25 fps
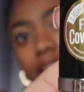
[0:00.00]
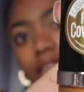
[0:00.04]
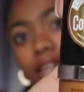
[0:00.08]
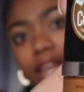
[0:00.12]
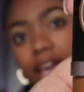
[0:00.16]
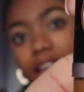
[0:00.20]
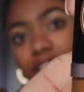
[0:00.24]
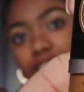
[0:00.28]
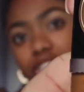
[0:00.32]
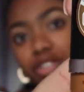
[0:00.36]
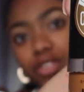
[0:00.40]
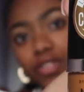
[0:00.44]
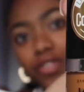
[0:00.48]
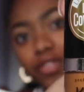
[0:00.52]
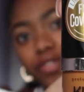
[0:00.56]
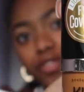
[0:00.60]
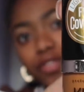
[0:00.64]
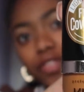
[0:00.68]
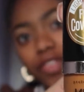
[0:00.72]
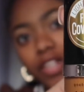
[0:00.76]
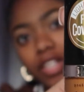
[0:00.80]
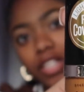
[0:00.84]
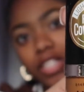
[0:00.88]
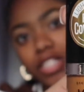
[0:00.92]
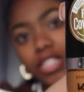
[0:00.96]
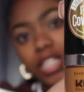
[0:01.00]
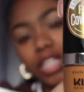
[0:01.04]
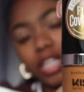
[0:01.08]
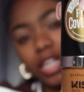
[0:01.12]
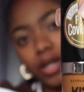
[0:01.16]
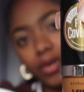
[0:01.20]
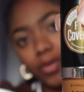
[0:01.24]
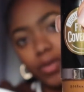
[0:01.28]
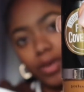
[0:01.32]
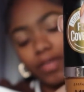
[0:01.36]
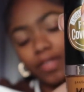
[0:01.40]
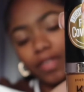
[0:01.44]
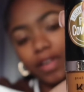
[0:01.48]
Natural Finish
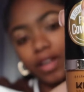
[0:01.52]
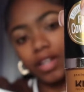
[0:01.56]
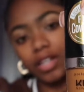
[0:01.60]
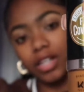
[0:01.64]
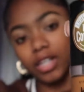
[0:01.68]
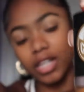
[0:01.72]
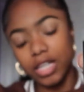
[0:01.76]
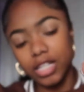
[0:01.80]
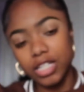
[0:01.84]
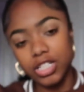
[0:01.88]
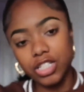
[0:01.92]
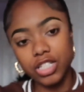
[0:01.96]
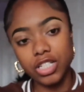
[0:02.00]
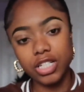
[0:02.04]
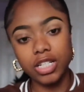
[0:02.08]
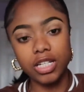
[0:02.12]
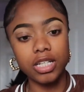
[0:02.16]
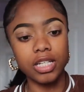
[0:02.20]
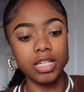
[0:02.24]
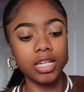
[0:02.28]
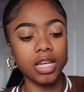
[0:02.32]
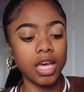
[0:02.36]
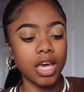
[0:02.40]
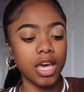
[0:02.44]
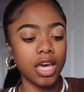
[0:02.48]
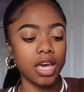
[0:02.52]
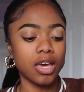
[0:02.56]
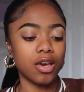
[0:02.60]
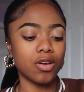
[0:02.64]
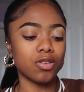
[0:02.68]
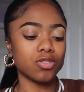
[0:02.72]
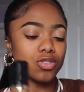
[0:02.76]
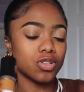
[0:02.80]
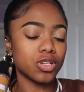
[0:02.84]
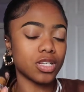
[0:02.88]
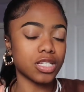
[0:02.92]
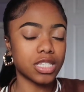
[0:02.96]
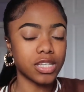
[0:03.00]
Liquid Foundation. It
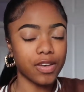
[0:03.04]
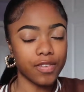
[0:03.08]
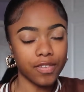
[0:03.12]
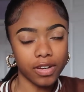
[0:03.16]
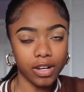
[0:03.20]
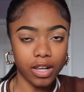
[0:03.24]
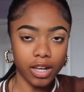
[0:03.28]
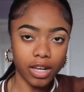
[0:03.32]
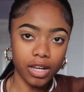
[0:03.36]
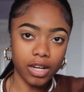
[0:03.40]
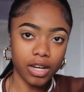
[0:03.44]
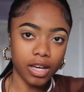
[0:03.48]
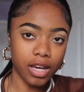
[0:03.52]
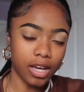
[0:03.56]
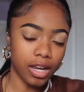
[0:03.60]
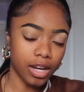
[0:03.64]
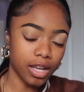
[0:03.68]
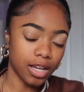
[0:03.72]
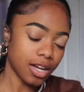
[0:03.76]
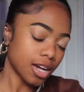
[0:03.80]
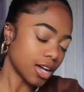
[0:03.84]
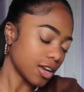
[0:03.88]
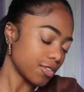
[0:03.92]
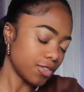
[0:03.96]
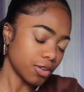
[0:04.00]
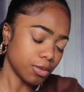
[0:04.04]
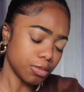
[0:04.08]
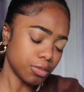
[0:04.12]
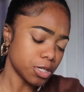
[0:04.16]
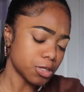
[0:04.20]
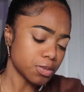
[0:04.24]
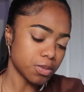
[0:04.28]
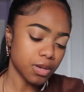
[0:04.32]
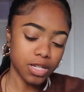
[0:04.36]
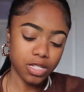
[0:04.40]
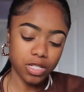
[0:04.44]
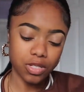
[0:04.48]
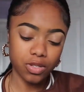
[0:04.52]
was only $7.99. I got it from the Beauty
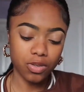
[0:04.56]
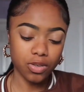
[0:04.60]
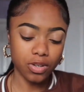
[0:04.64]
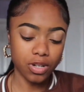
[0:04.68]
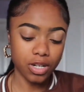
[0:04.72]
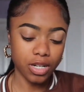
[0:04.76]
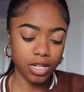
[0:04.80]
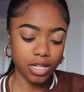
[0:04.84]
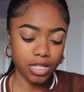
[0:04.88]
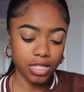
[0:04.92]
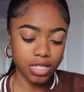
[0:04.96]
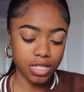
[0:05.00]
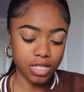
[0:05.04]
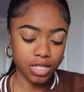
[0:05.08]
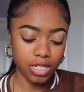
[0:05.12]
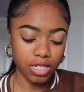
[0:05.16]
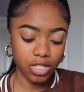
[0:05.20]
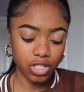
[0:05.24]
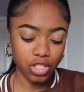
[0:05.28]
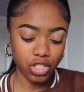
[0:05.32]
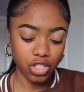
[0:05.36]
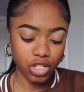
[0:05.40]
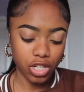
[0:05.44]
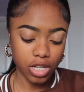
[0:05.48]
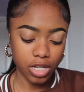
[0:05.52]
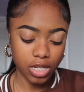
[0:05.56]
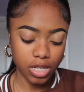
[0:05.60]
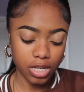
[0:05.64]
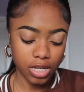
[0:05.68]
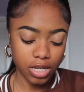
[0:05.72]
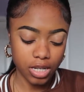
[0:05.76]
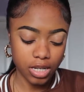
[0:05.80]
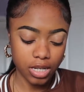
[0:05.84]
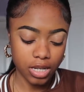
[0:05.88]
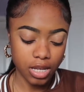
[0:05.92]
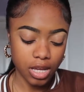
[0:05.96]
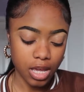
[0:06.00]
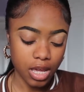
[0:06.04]
Supply store, and this is in the
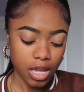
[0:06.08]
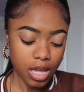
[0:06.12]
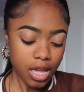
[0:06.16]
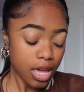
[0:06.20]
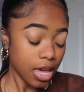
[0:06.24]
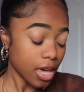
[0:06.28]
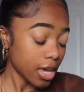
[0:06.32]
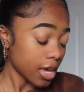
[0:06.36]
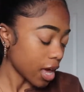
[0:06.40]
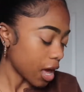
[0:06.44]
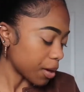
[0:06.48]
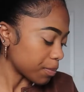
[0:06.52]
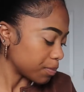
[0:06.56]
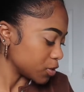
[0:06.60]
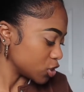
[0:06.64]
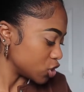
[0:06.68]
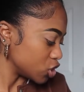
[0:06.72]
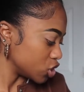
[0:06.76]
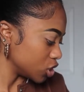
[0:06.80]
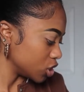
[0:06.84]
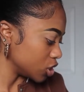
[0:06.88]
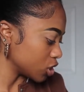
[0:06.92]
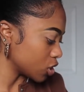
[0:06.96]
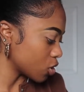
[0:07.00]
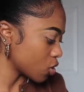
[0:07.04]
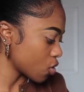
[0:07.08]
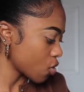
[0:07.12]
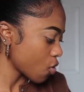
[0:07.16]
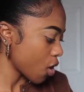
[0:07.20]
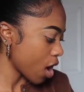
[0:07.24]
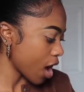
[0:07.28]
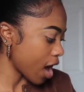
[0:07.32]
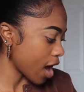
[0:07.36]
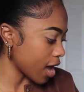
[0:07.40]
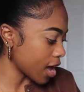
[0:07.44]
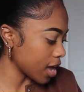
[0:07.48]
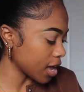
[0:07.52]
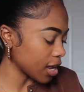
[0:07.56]
shade Cappuccino.
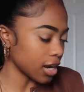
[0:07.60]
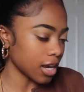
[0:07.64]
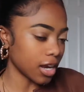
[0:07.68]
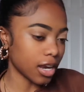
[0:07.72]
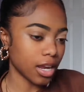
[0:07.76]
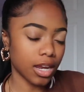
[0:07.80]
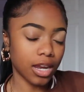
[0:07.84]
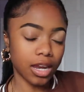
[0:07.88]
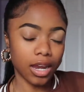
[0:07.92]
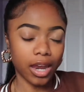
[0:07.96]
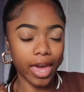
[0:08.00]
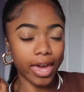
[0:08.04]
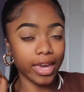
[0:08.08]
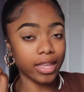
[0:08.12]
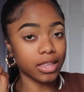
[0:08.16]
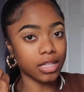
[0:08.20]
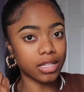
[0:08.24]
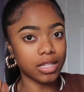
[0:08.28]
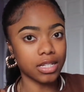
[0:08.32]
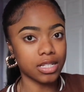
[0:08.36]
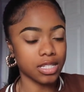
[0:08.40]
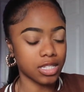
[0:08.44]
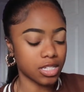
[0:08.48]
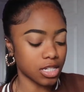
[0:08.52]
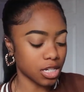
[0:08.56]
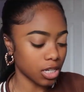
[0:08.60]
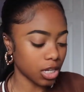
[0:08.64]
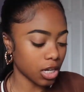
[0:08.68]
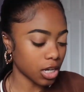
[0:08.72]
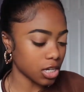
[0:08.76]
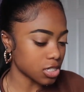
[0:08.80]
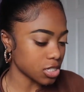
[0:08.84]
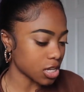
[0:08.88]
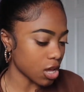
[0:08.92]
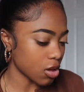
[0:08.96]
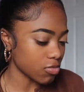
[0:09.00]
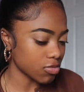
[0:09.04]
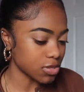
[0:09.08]
I like the concealer,
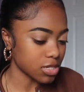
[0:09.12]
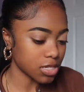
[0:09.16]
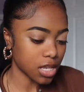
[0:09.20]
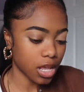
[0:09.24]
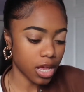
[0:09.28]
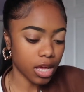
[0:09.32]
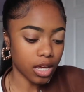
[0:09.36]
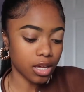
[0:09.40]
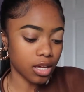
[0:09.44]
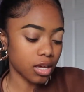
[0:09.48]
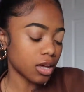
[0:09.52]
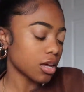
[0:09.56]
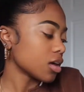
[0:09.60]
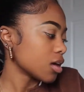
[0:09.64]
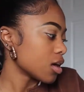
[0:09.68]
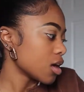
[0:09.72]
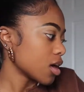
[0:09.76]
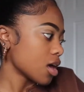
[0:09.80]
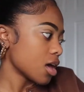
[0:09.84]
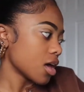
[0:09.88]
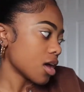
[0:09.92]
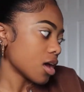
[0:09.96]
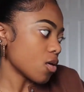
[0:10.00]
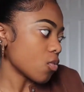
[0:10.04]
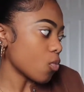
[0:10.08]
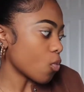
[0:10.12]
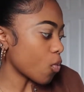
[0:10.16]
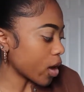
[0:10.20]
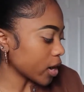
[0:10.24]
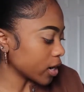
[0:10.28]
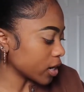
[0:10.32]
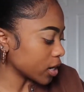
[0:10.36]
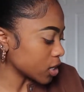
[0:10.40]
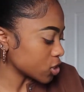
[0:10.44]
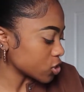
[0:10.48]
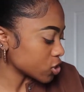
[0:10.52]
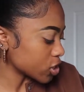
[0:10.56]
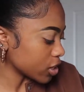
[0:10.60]
so I was like, why
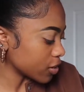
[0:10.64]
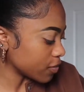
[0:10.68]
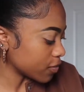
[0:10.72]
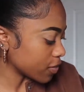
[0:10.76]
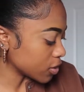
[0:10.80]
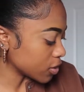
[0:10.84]
not try the